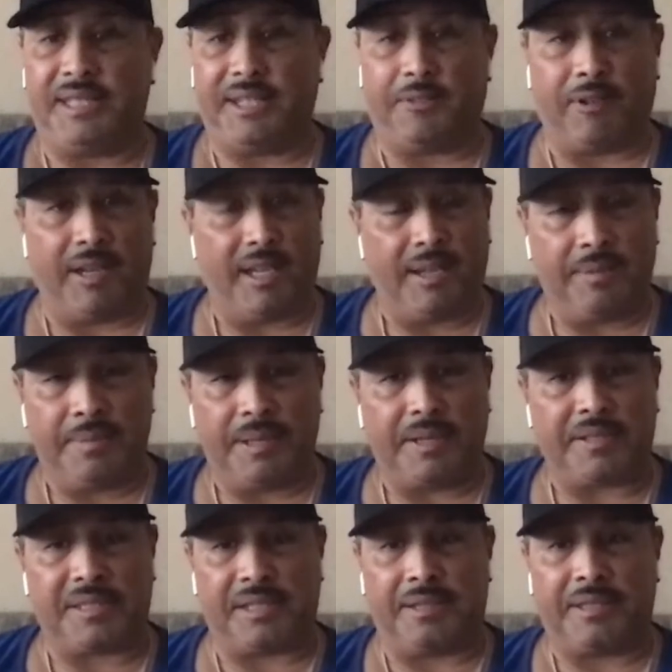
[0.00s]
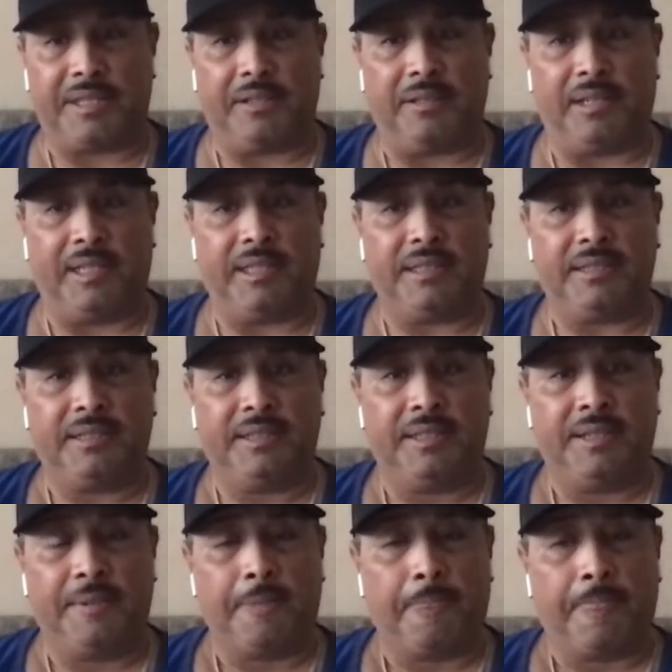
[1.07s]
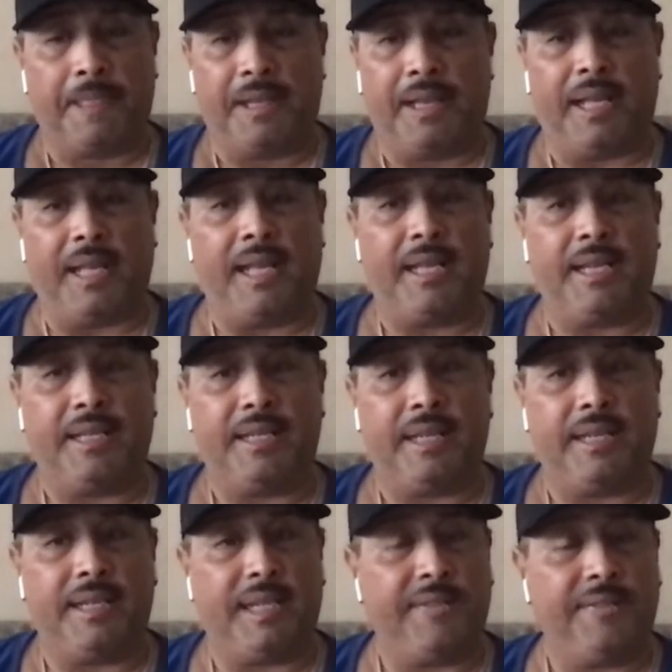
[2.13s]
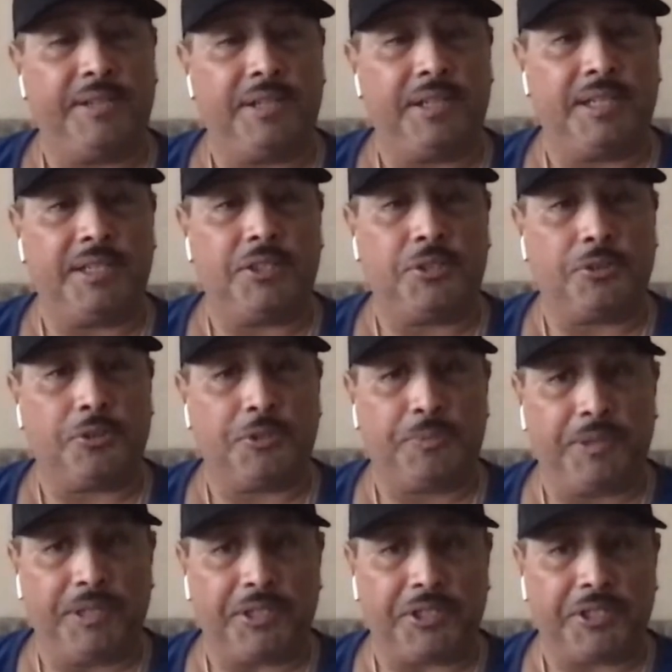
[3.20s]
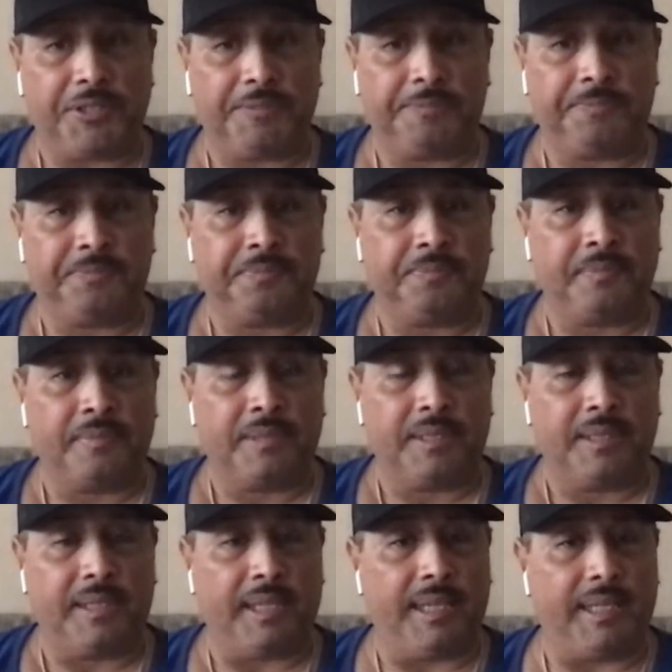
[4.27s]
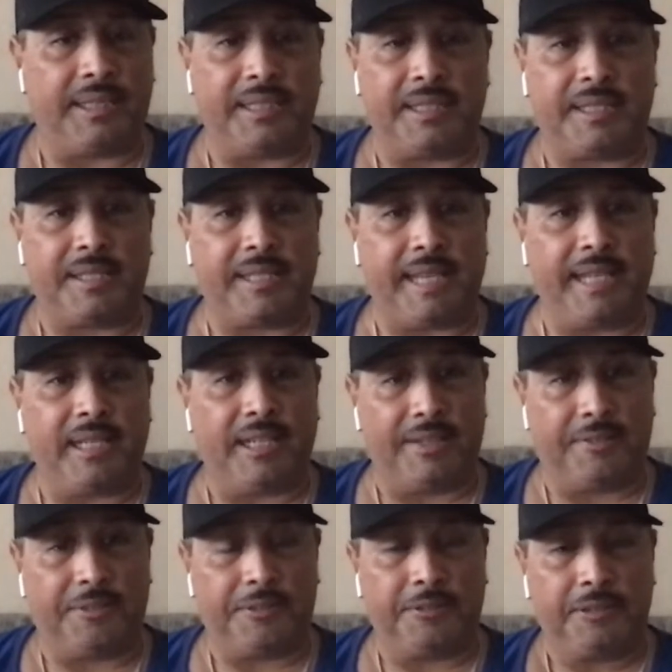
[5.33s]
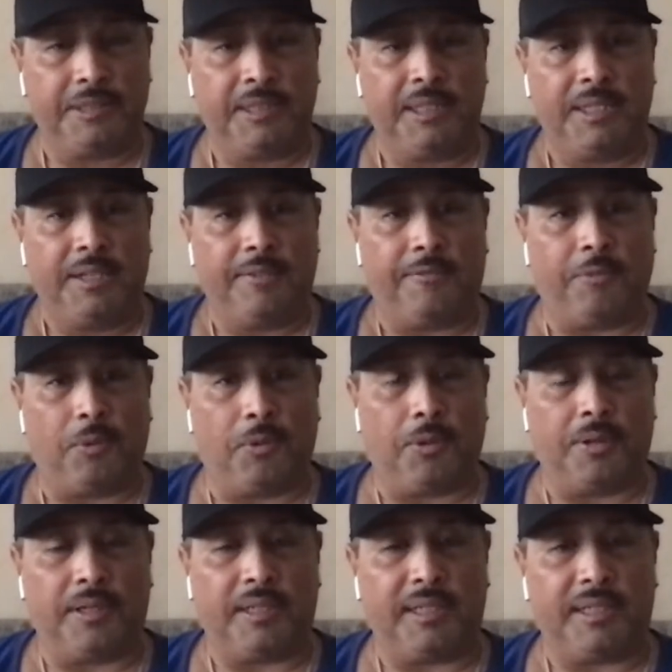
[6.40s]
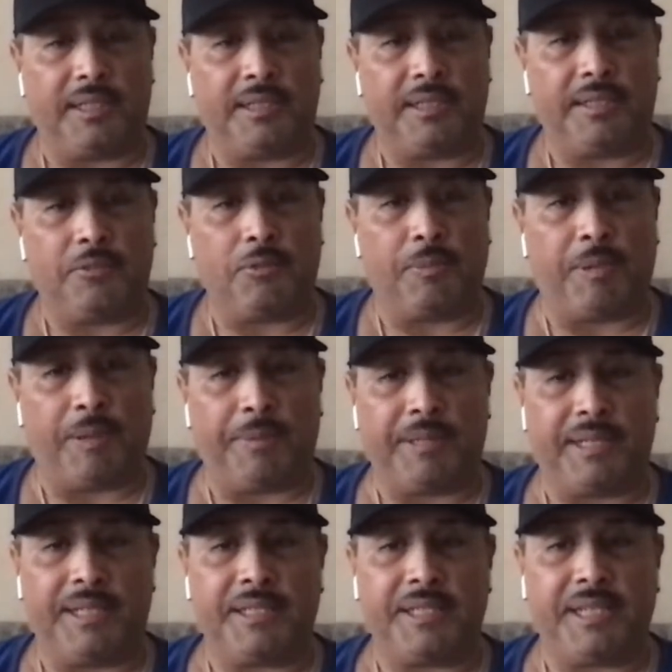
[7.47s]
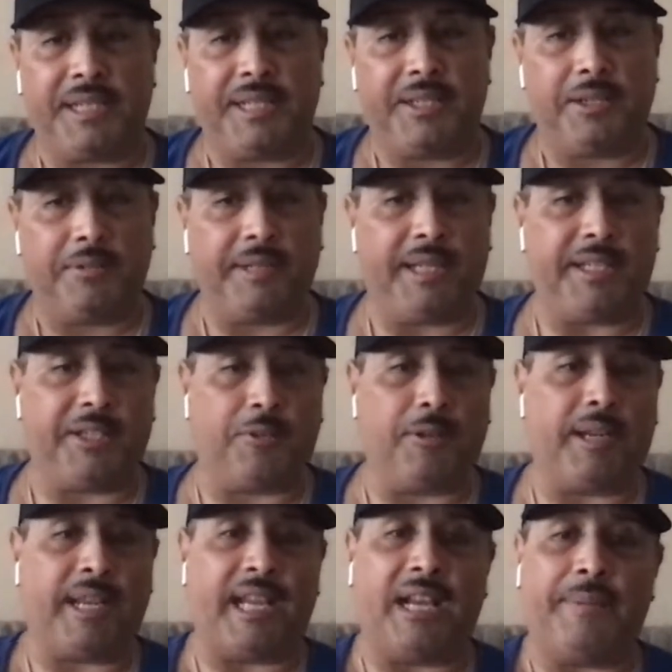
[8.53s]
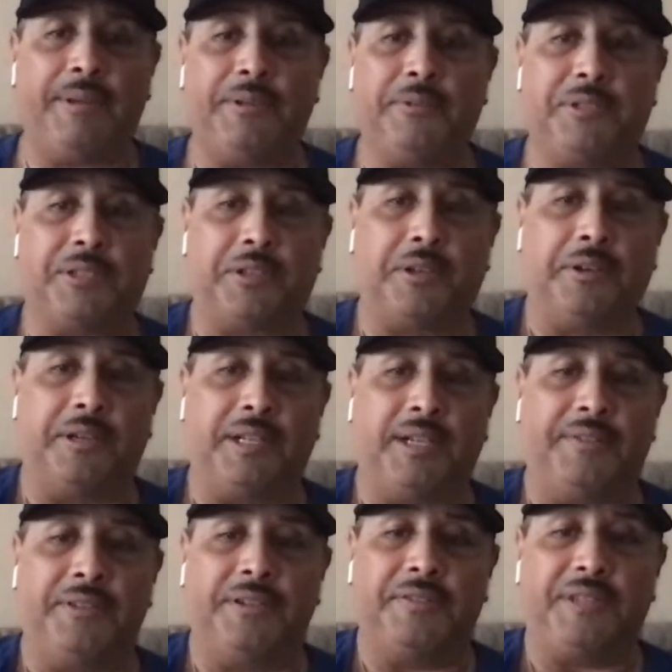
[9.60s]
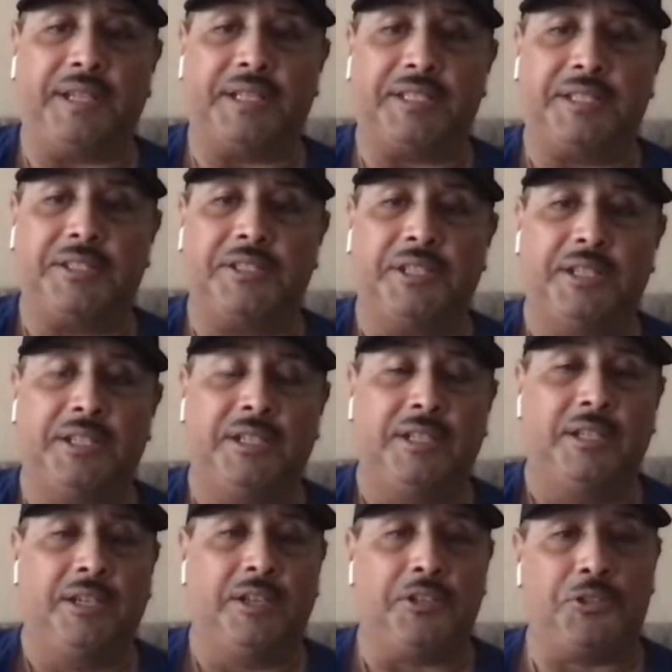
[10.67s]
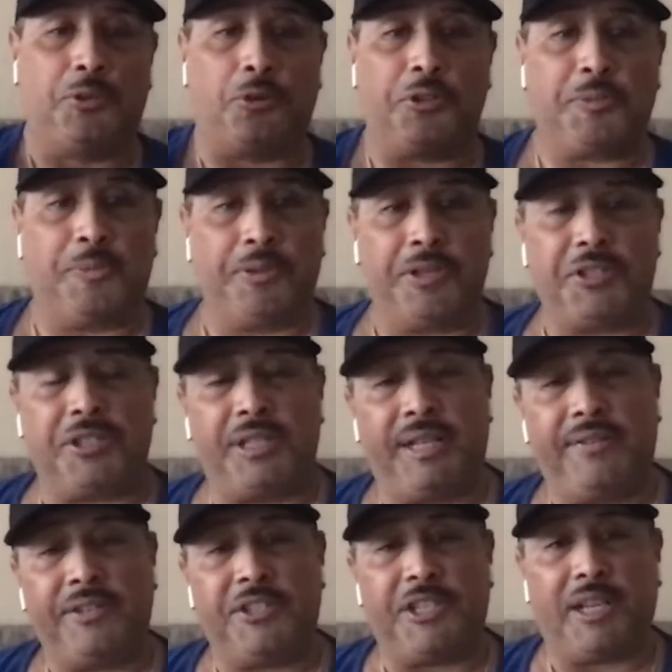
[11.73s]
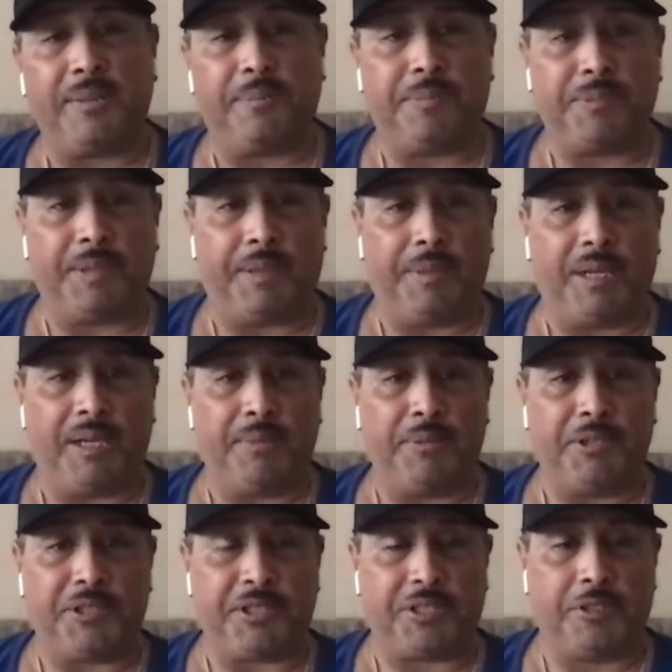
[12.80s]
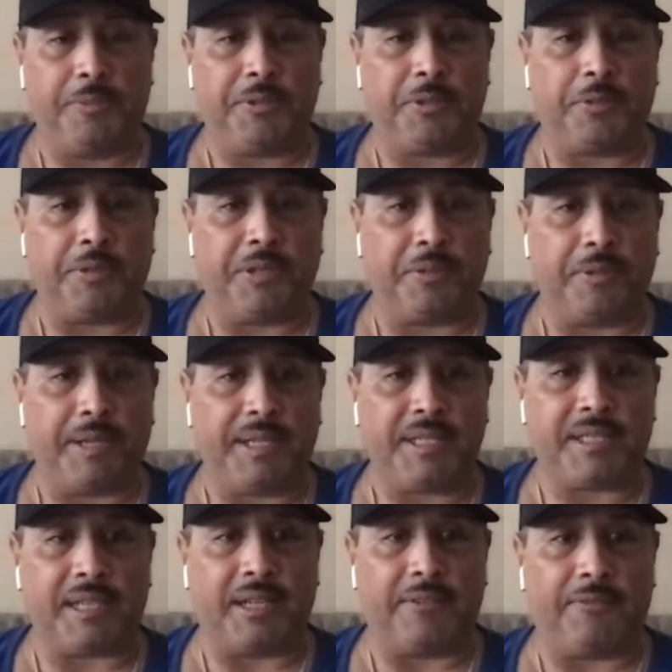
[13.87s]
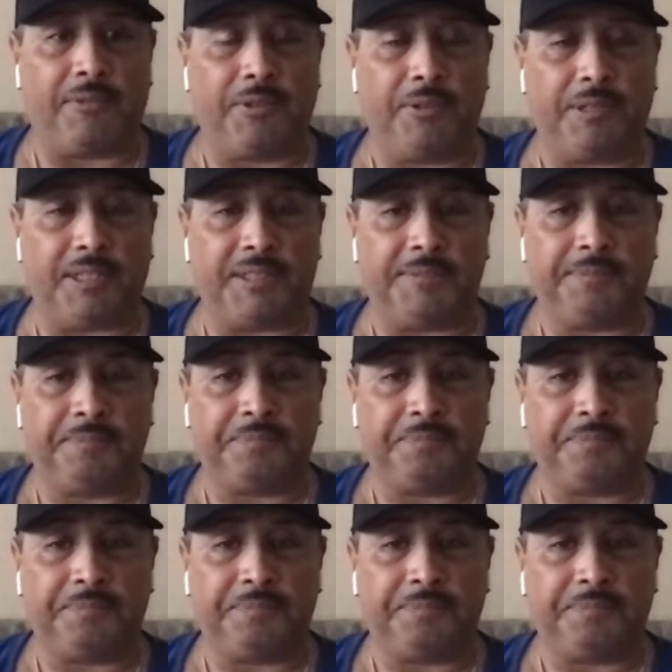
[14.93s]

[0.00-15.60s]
Graham out of South Carolina, and even George Bush. And at the state level for Republicans, he donated to Greg Abbott, who is the current governor of Texas, George Bush, and even Jeb Bush's gubernatorial race out of Florida.